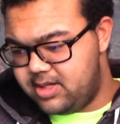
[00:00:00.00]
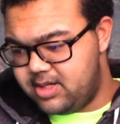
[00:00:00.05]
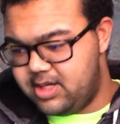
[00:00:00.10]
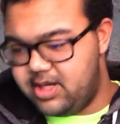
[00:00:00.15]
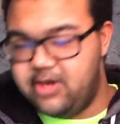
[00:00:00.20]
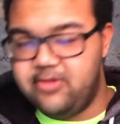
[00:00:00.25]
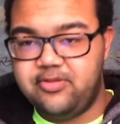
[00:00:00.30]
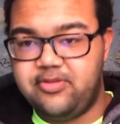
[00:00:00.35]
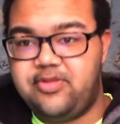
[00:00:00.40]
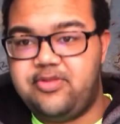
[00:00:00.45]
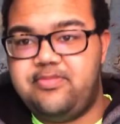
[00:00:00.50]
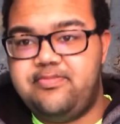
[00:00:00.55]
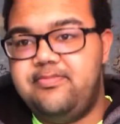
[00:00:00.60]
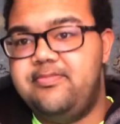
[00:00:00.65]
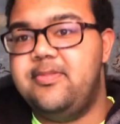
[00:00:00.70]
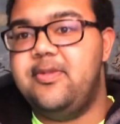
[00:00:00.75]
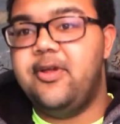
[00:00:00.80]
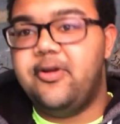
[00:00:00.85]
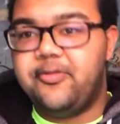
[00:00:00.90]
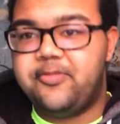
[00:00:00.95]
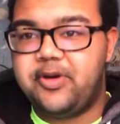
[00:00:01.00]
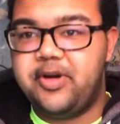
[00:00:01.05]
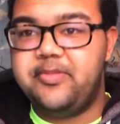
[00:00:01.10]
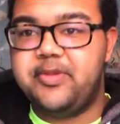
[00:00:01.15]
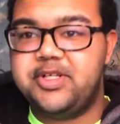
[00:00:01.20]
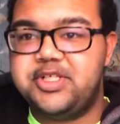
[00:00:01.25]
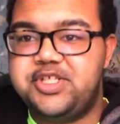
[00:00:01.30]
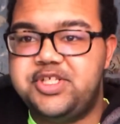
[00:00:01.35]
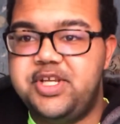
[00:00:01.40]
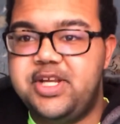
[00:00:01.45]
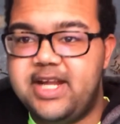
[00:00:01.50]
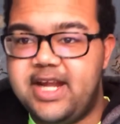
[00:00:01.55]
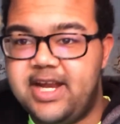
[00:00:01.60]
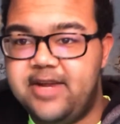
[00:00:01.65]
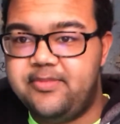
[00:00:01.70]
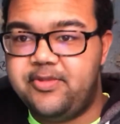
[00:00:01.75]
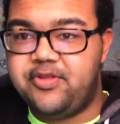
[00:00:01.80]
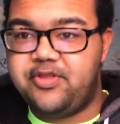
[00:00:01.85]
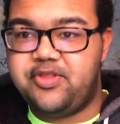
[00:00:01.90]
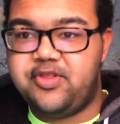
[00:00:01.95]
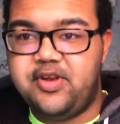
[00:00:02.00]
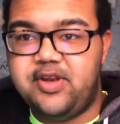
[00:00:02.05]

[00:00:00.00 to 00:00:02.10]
it was, you know, pretty much unanimous,